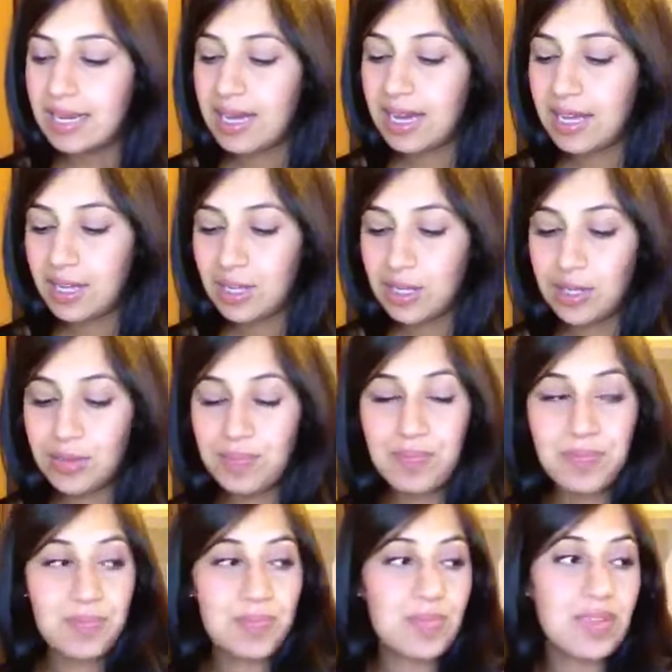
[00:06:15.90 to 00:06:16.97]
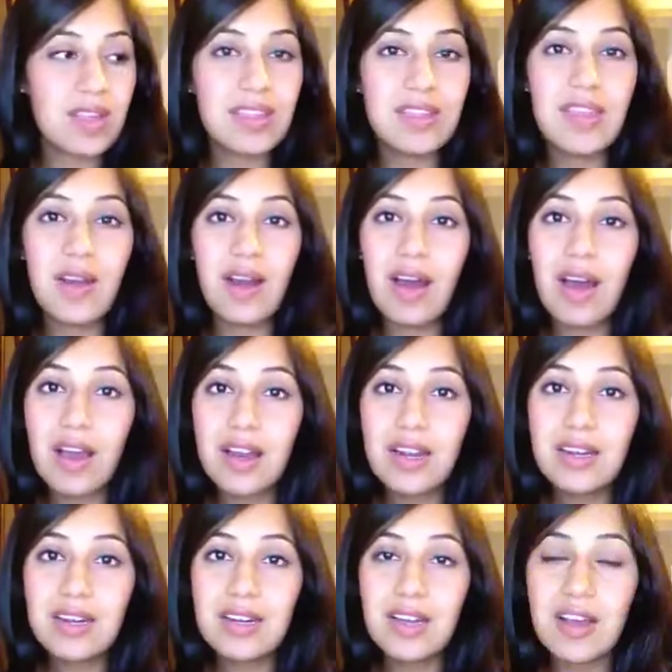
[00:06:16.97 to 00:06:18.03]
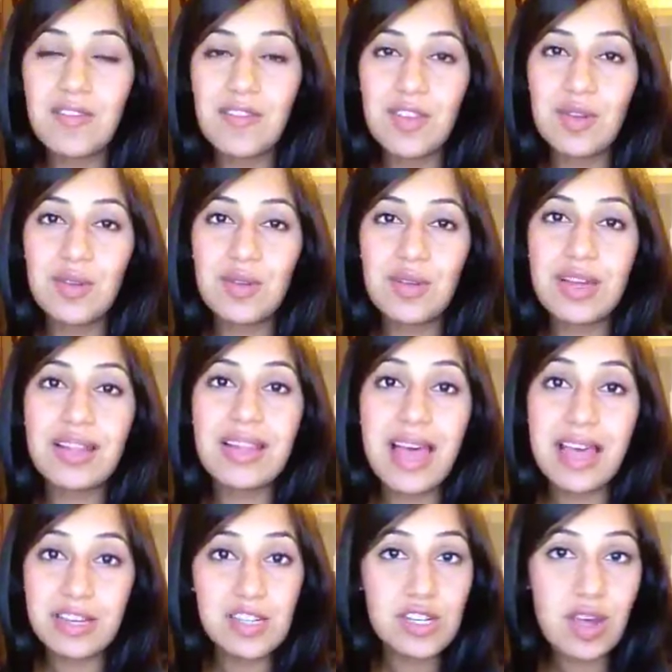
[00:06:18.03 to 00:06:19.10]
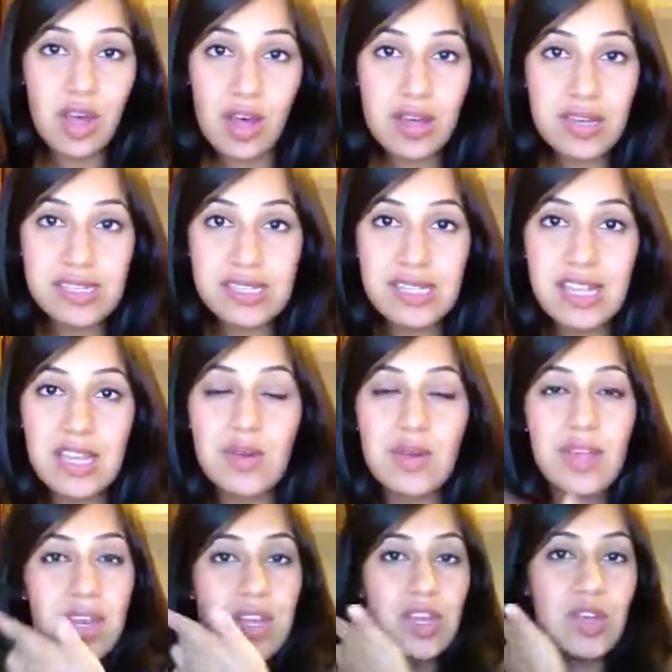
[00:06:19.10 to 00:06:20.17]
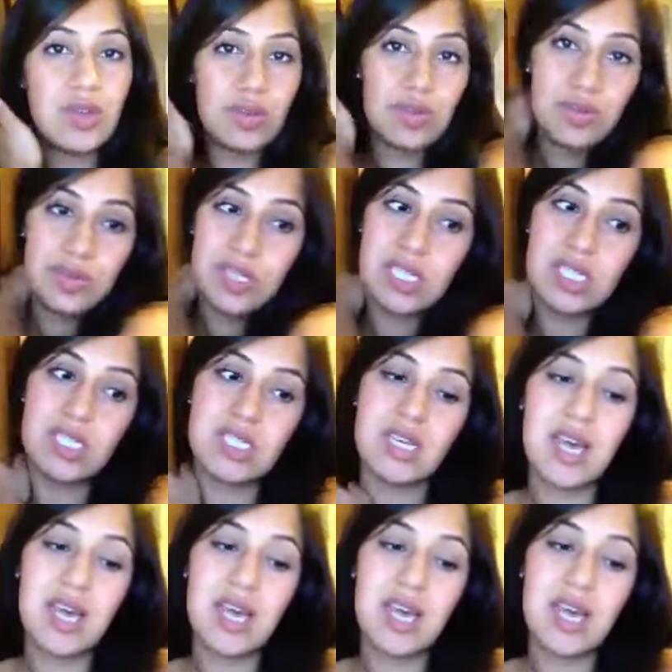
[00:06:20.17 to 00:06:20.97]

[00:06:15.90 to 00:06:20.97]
There are a few Galactogogues that you can use,